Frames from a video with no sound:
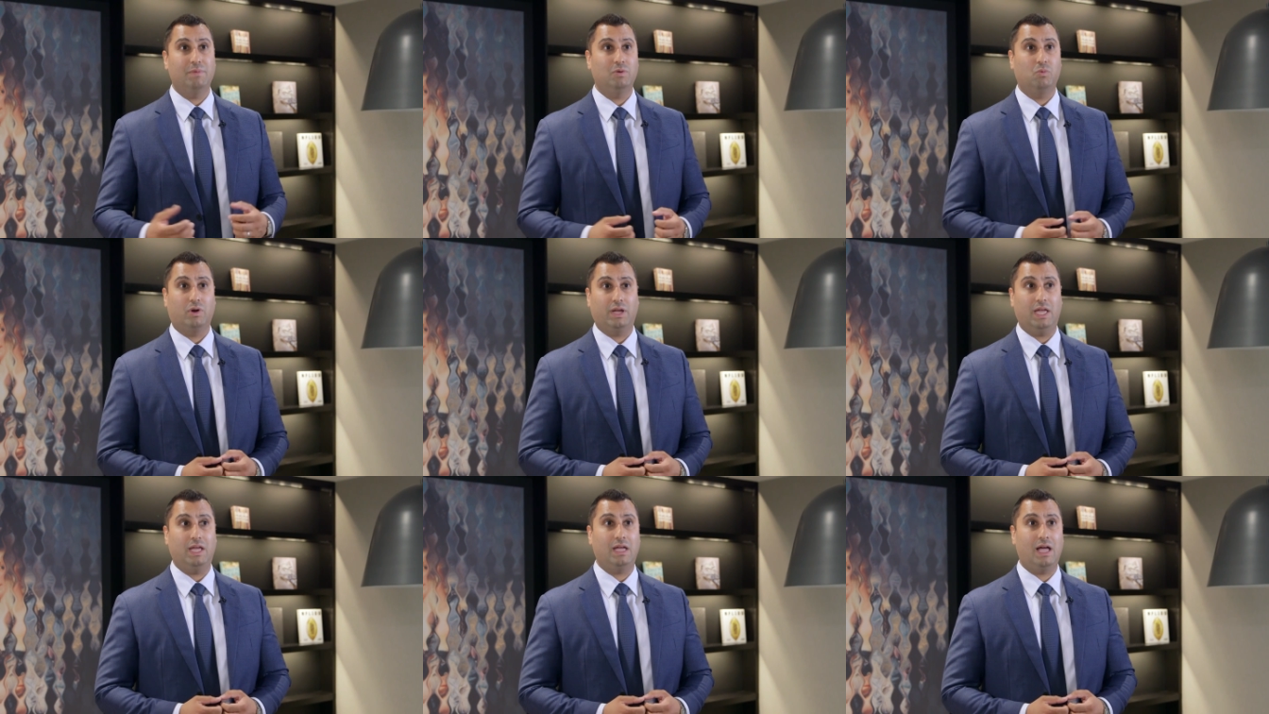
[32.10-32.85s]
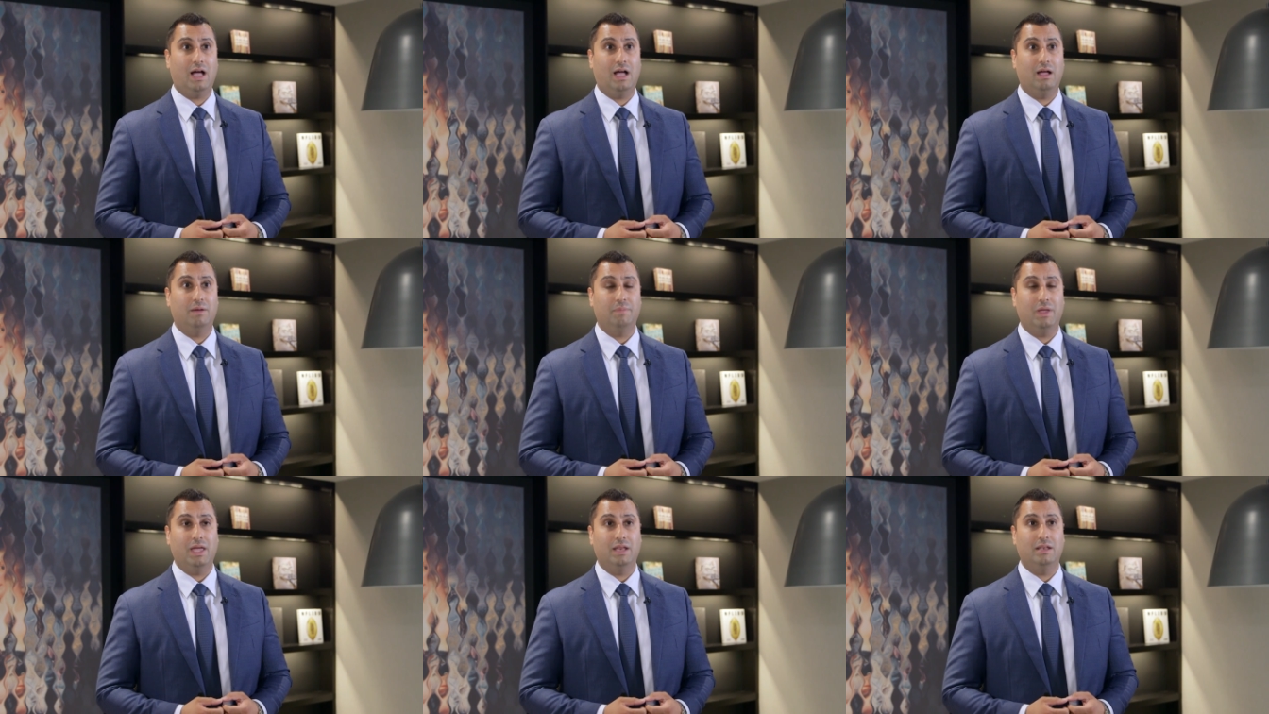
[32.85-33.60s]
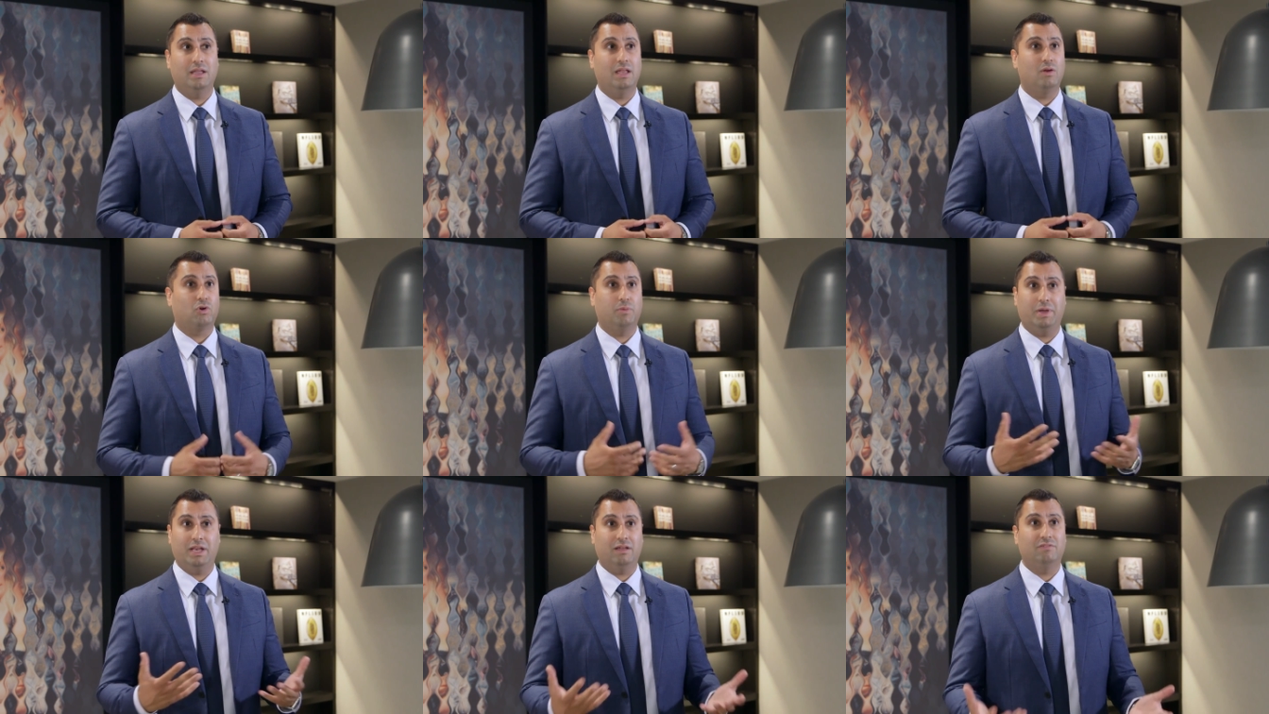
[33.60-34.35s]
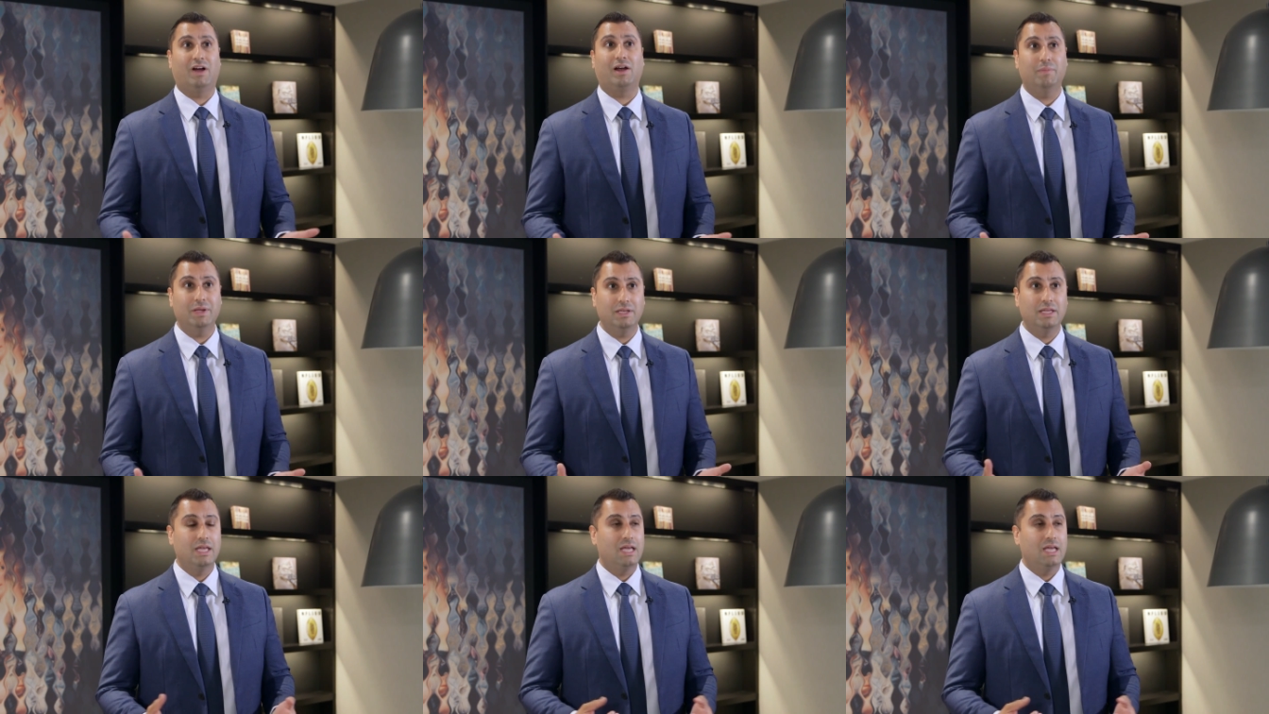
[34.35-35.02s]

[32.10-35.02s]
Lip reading: been working in an orthopedic environment